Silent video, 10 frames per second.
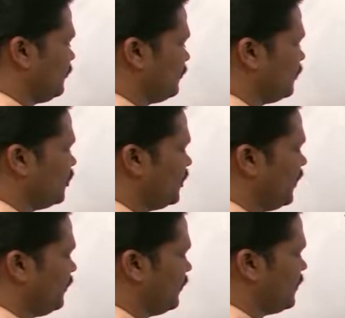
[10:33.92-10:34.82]
both the
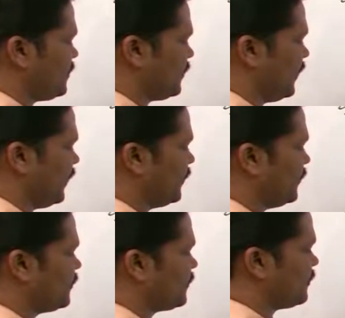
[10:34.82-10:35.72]
numbers
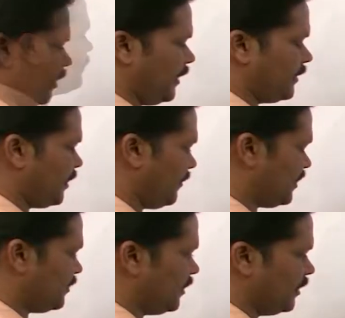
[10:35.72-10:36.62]
negatives, and coming
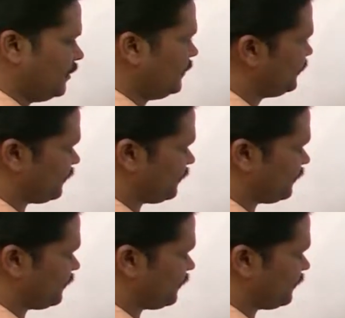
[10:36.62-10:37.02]
to here